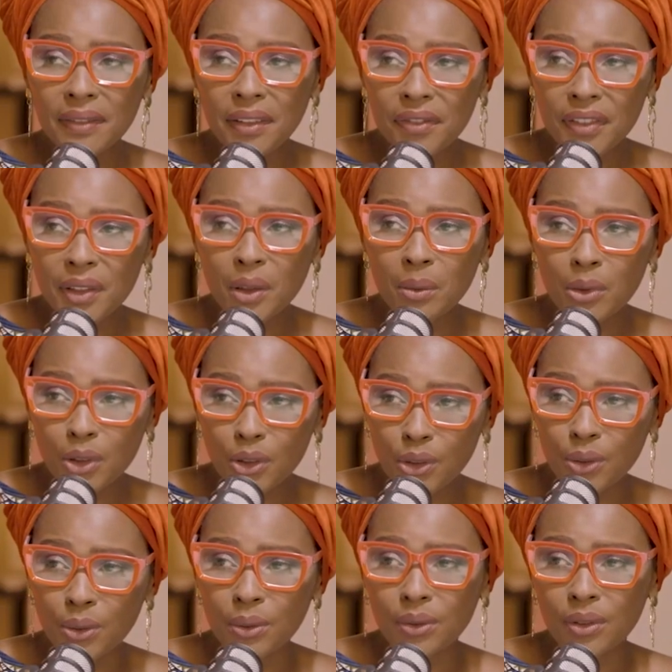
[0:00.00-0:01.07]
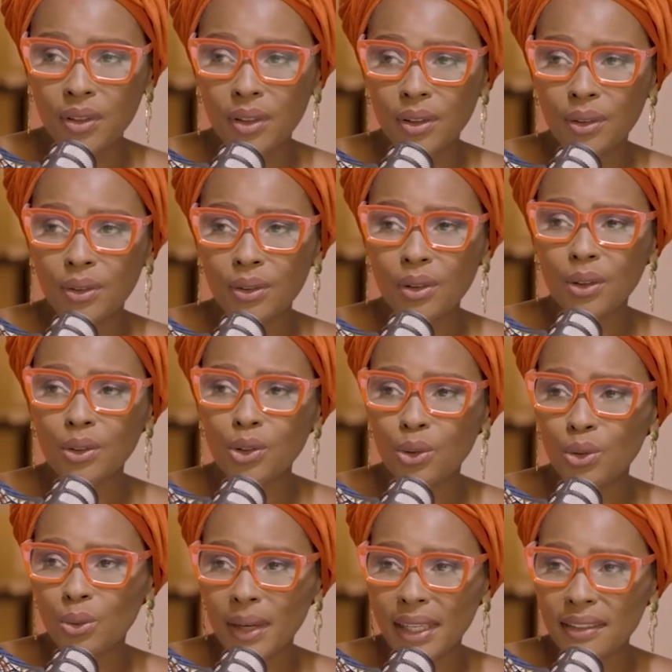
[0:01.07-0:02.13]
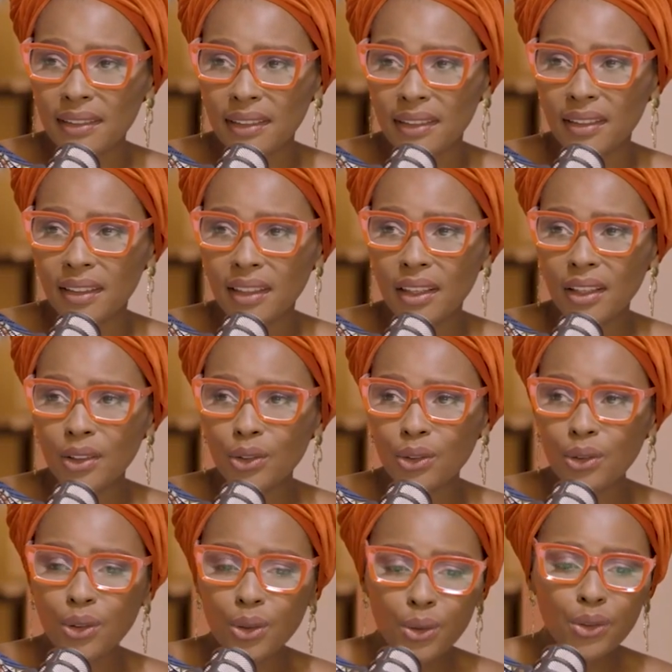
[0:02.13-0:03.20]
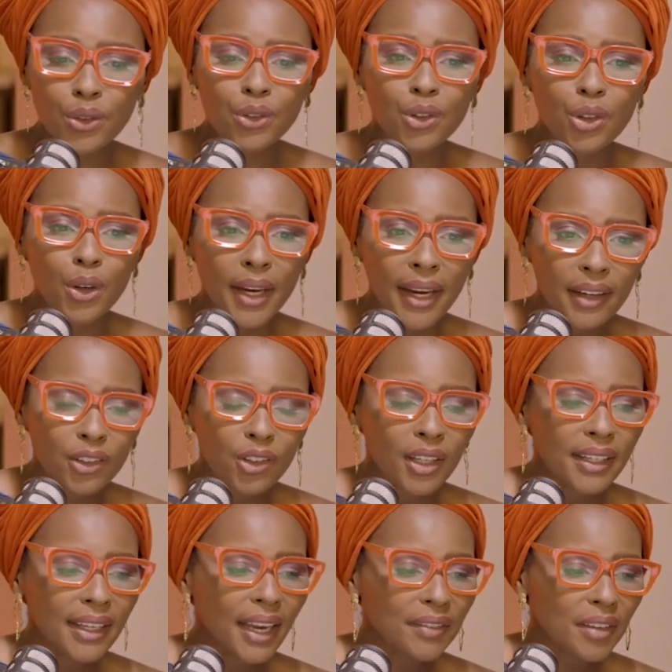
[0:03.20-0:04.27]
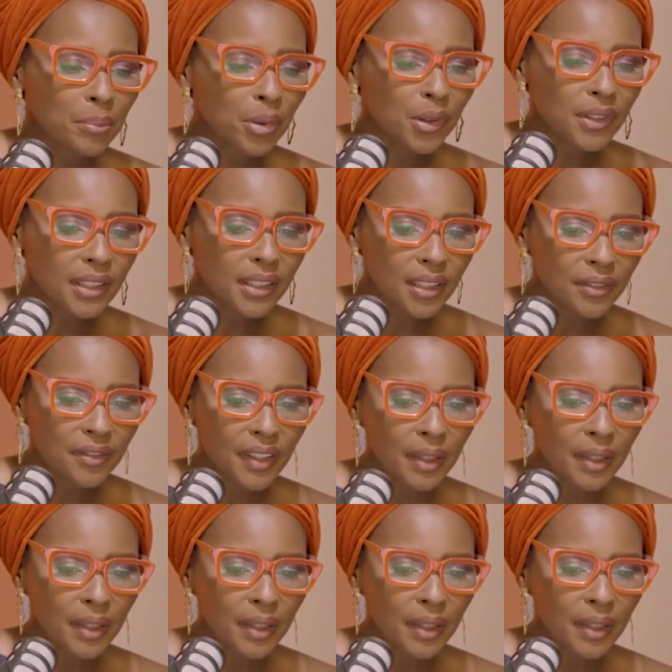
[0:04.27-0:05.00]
the freedom to choose. So choose wisely. Choose to actually have a positive